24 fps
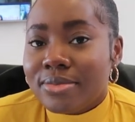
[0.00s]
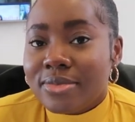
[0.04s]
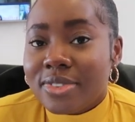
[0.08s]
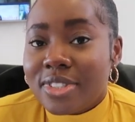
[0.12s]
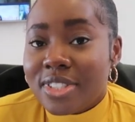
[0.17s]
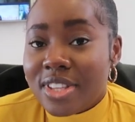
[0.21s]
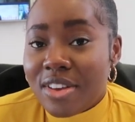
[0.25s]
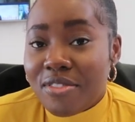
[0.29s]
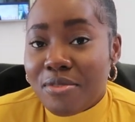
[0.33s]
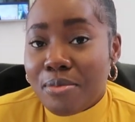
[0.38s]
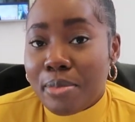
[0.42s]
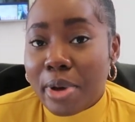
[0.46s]

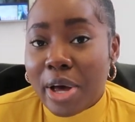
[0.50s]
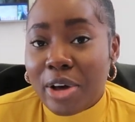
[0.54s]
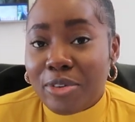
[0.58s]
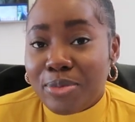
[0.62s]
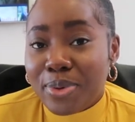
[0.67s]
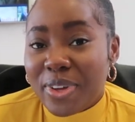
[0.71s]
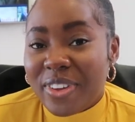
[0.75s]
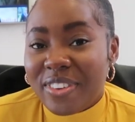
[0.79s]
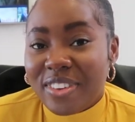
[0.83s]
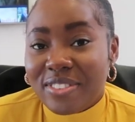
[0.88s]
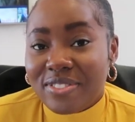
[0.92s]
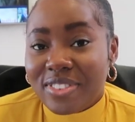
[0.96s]

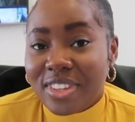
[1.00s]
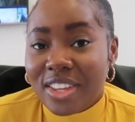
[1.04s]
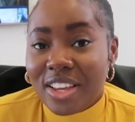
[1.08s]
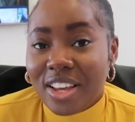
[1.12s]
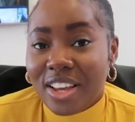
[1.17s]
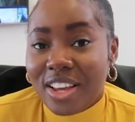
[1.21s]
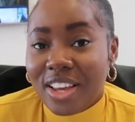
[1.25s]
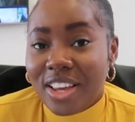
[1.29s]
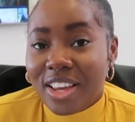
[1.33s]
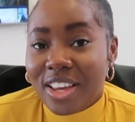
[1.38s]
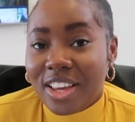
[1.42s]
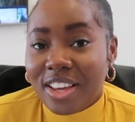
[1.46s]

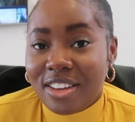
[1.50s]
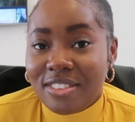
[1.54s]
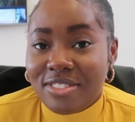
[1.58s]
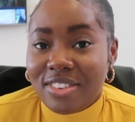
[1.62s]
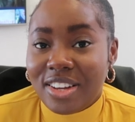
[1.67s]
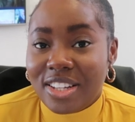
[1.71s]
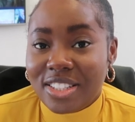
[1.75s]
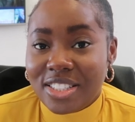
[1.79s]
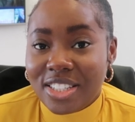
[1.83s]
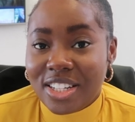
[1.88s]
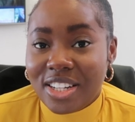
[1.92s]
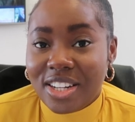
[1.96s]
£7.50 if
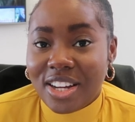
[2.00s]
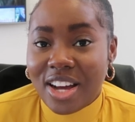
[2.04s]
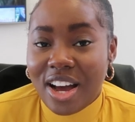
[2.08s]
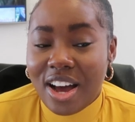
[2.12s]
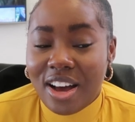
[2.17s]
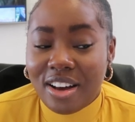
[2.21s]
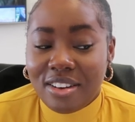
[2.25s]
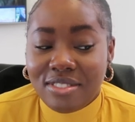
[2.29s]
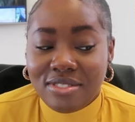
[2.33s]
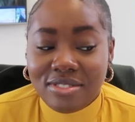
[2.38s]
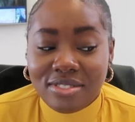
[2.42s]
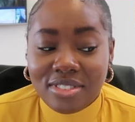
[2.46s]
I didn't
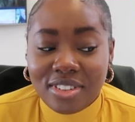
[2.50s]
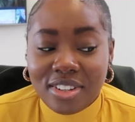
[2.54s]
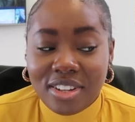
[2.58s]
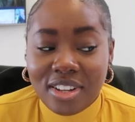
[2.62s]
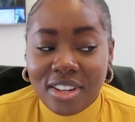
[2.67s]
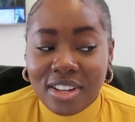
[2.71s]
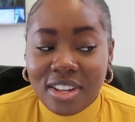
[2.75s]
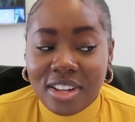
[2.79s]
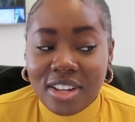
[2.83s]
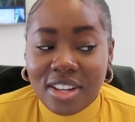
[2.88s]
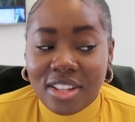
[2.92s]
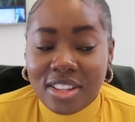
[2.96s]
have
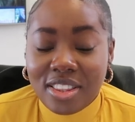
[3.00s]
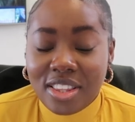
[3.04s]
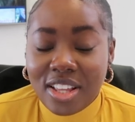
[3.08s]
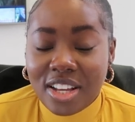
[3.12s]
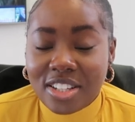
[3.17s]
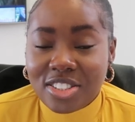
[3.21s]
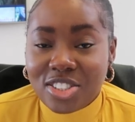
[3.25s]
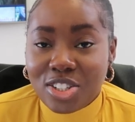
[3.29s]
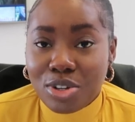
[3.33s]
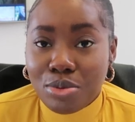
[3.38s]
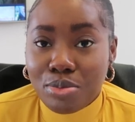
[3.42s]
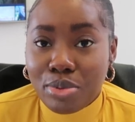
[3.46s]

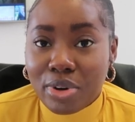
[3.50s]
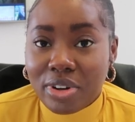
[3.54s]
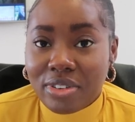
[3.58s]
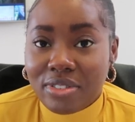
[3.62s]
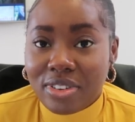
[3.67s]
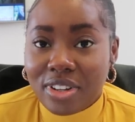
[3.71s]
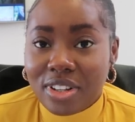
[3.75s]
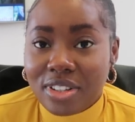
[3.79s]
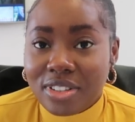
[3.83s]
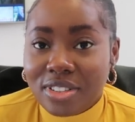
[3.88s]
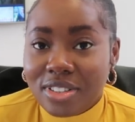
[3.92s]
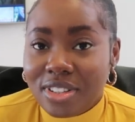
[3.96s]
that shit
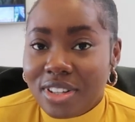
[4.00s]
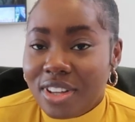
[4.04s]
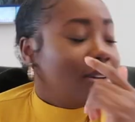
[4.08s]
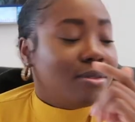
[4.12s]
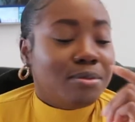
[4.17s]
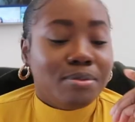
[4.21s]
breakfast.